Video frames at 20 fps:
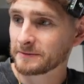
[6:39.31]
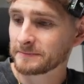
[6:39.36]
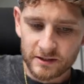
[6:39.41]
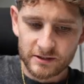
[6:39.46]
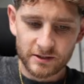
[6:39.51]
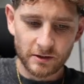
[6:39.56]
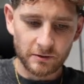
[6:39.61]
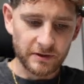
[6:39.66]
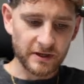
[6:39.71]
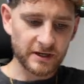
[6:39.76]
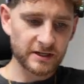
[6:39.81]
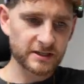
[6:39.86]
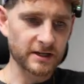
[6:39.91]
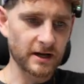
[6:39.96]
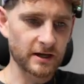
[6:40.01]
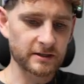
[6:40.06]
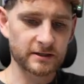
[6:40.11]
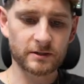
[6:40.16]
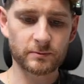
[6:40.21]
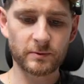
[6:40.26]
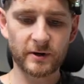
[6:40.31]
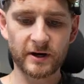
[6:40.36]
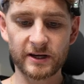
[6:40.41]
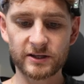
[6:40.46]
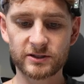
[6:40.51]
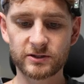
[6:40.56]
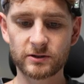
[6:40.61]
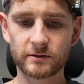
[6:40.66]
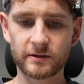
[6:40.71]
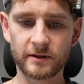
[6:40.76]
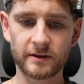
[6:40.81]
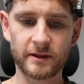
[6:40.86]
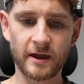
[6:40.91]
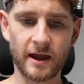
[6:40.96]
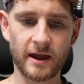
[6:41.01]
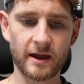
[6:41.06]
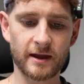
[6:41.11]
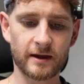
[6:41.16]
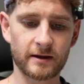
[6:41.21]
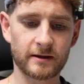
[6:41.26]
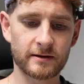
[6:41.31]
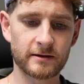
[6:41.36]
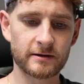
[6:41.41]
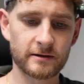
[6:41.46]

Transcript: So things started when I saw that the